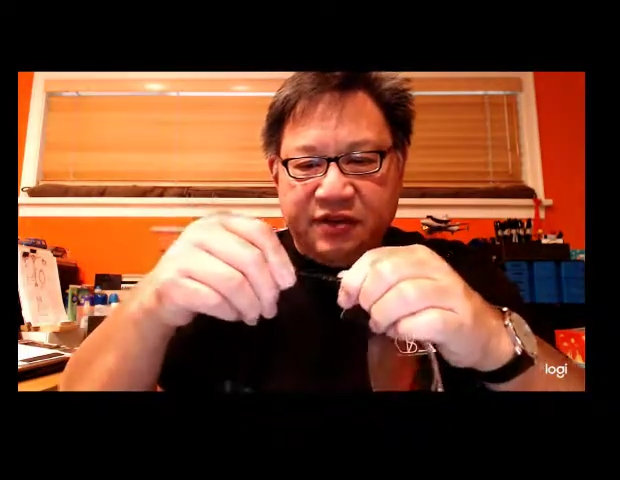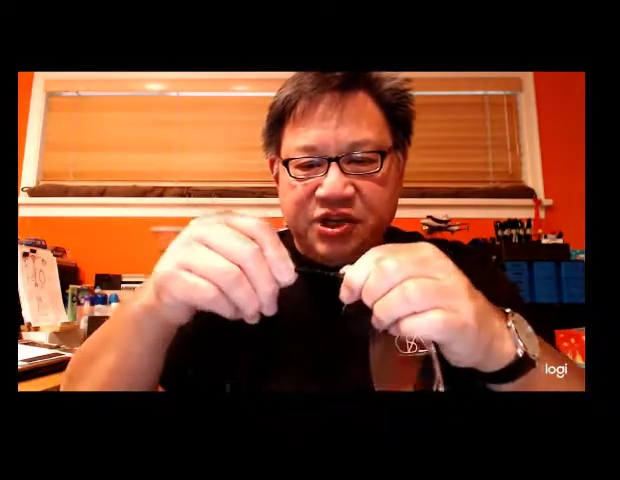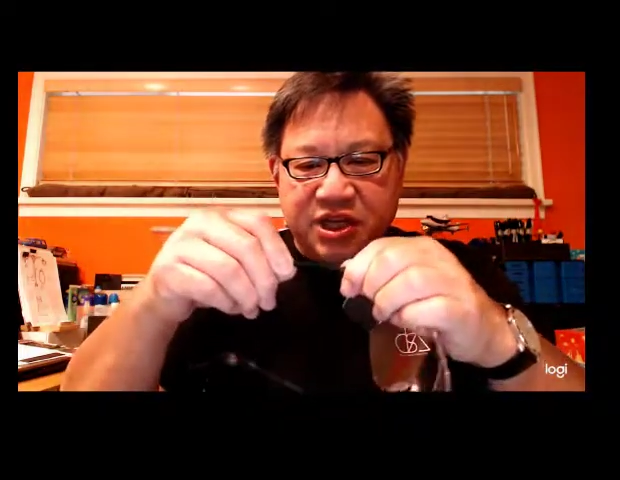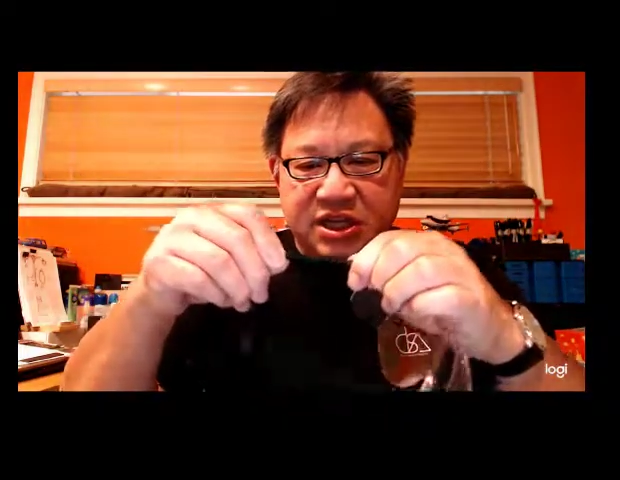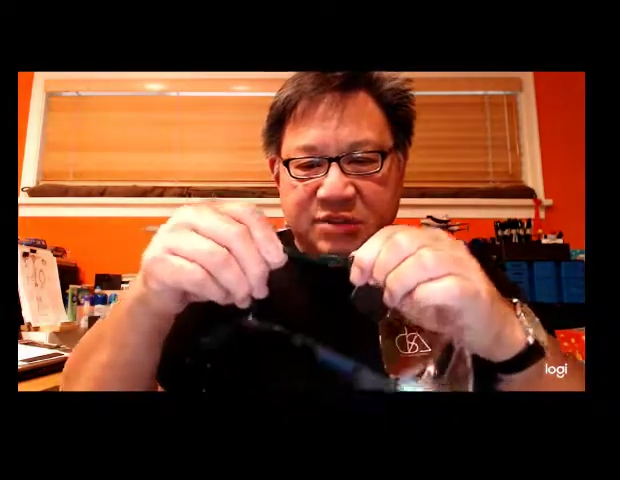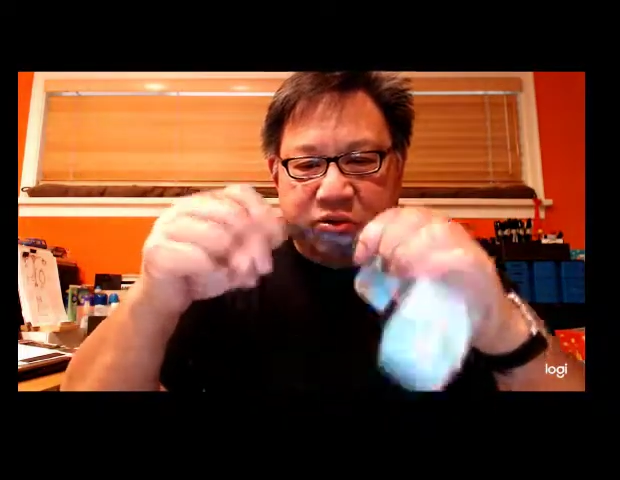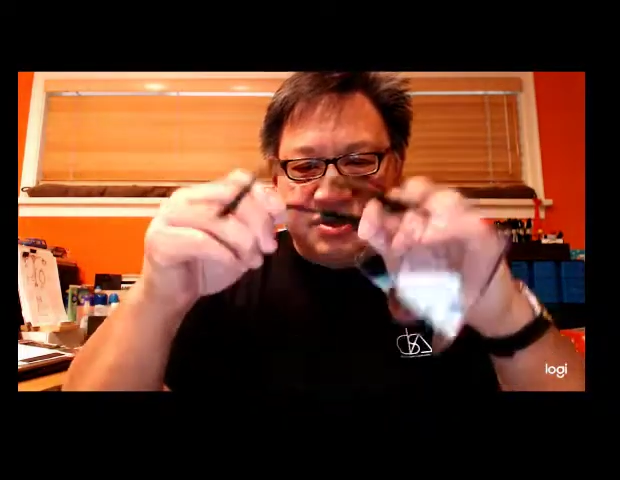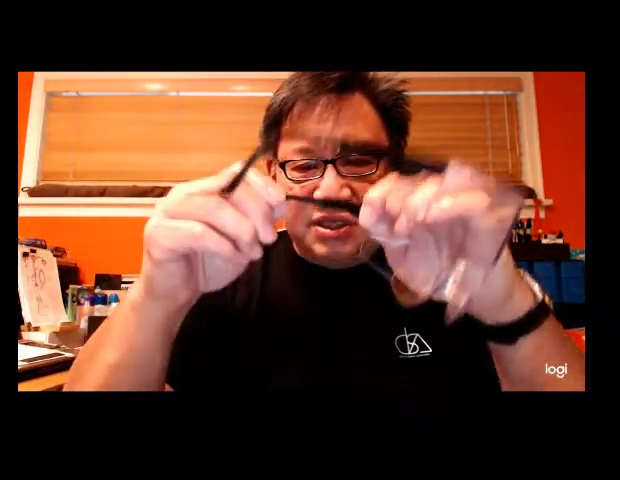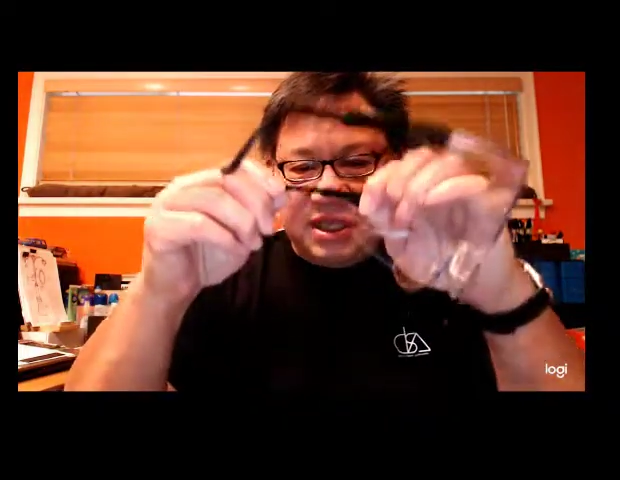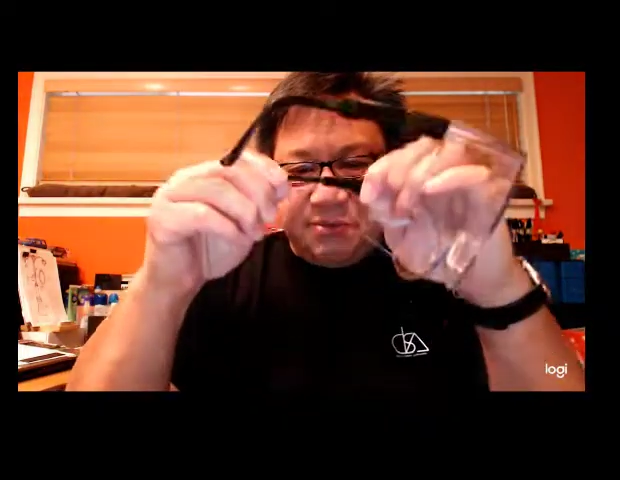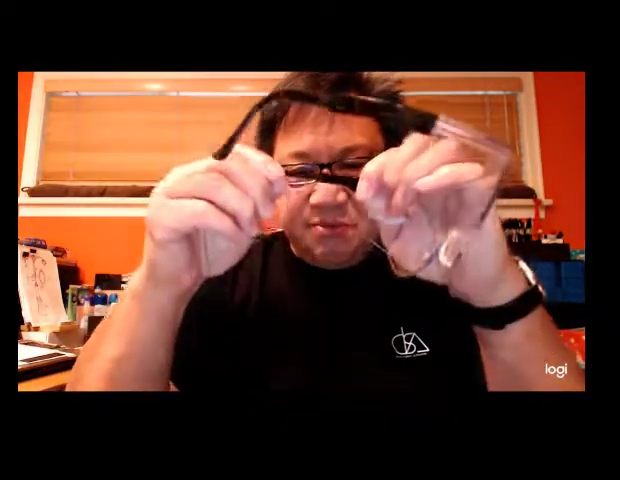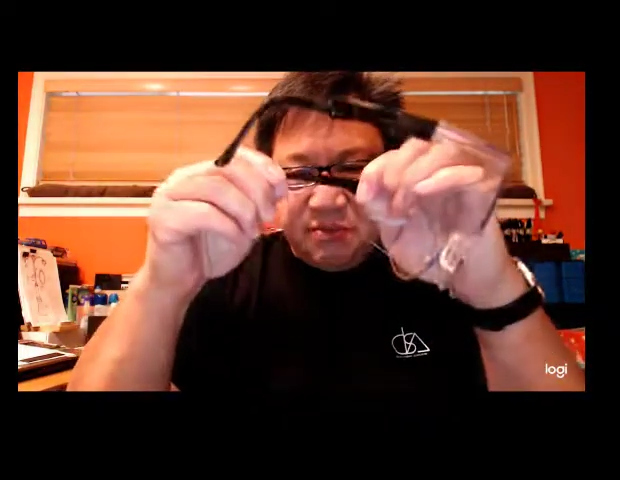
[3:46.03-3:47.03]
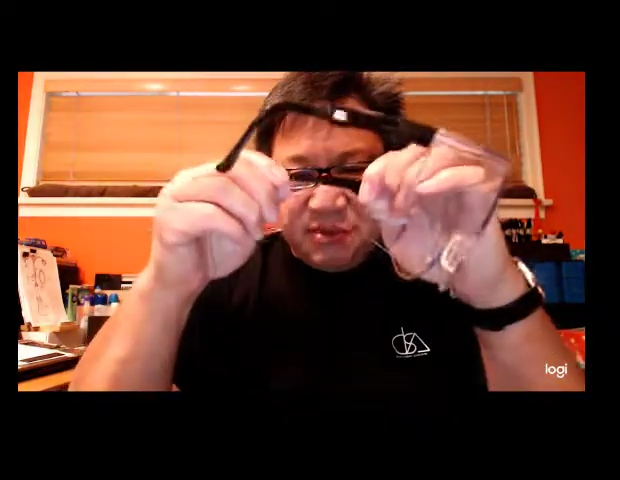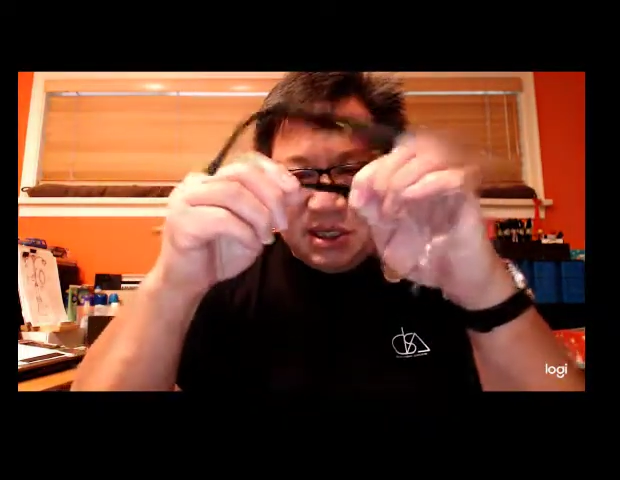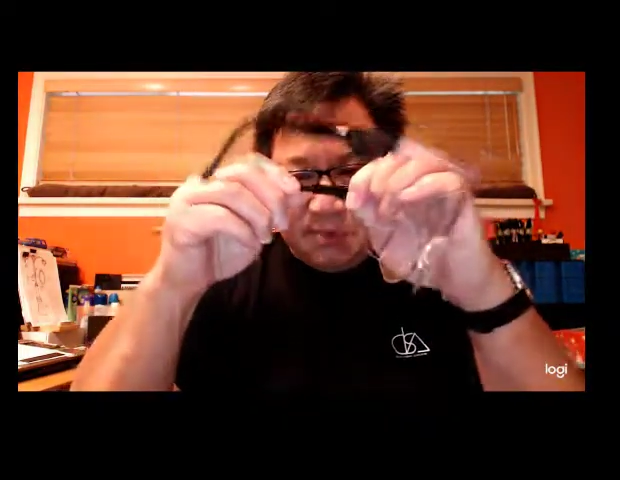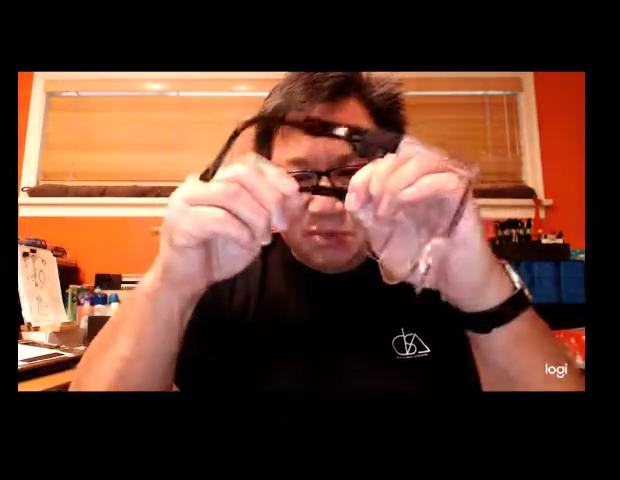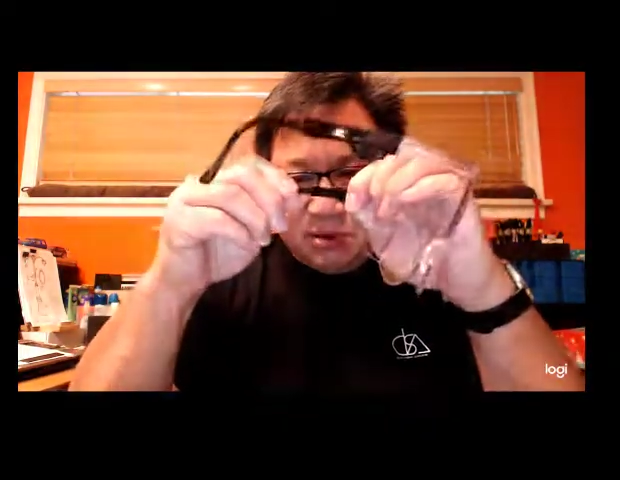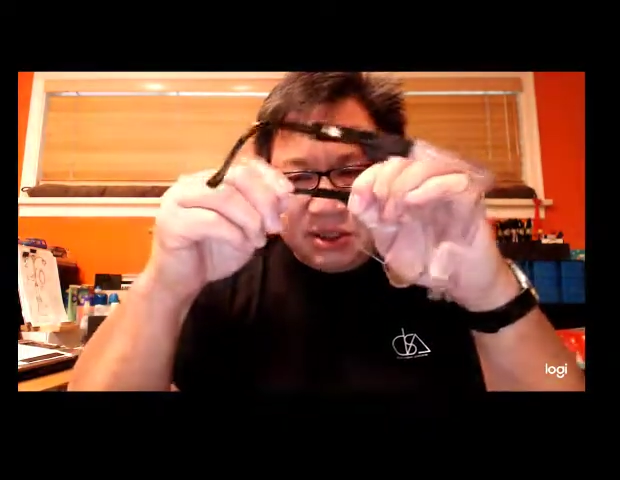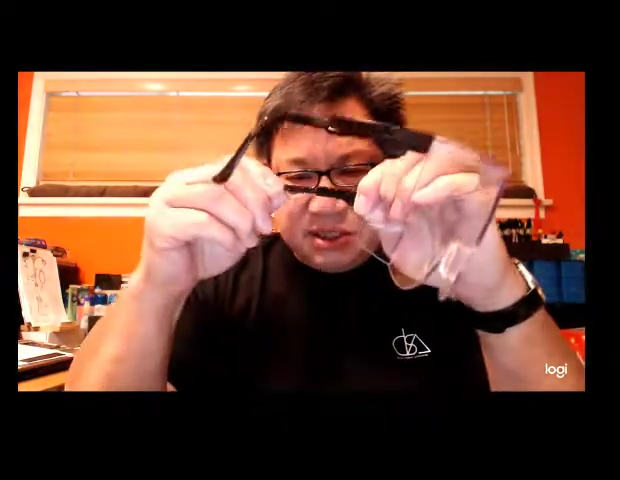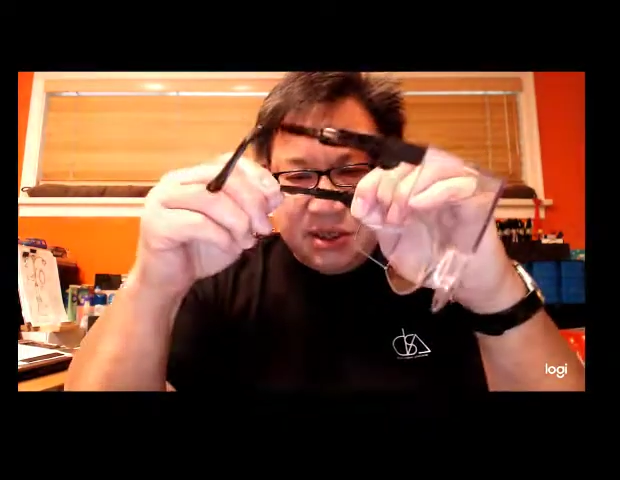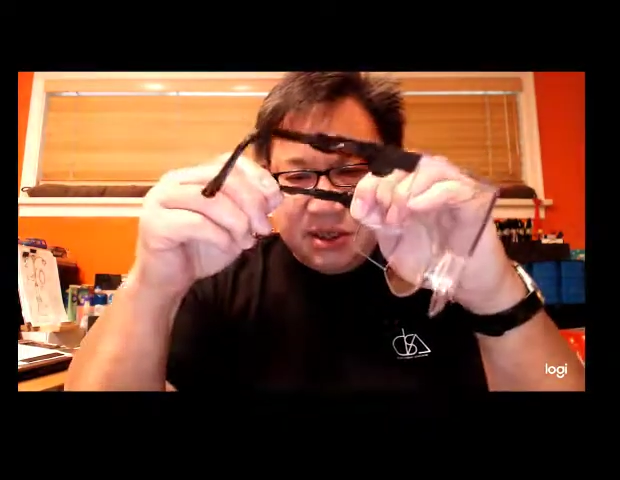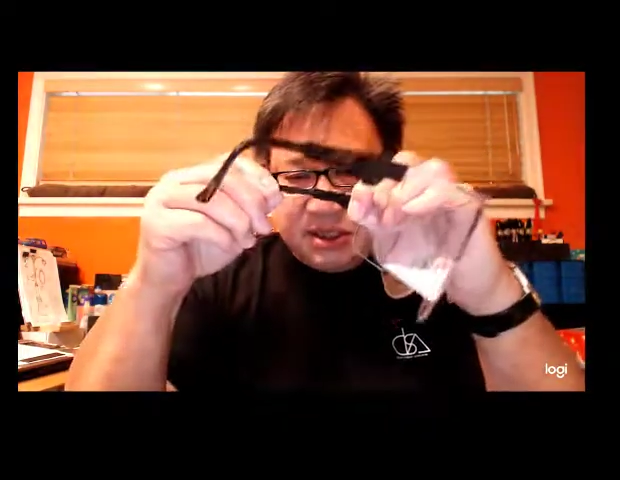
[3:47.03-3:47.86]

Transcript: adjustable temples.